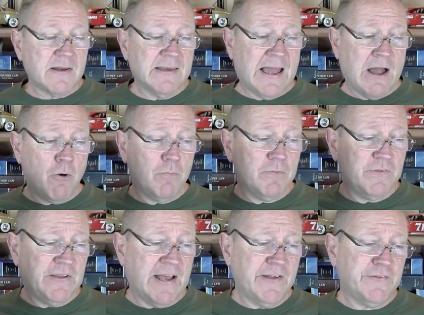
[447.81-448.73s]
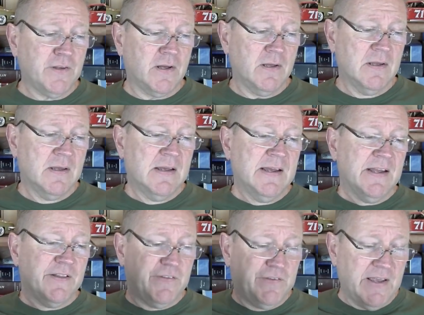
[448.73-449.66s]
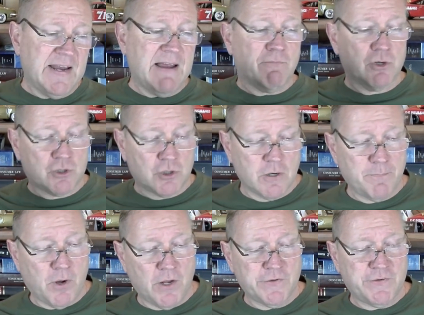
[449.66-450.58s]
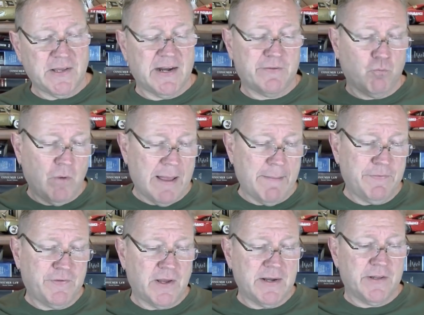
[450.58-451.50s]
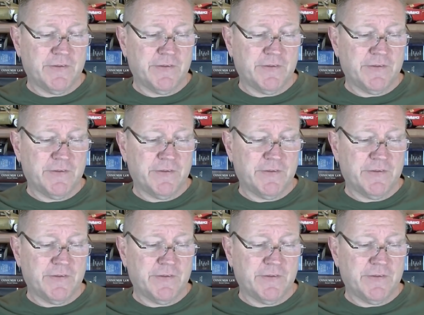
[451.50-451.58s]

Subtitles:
Now, Tesla did have a return policy on its website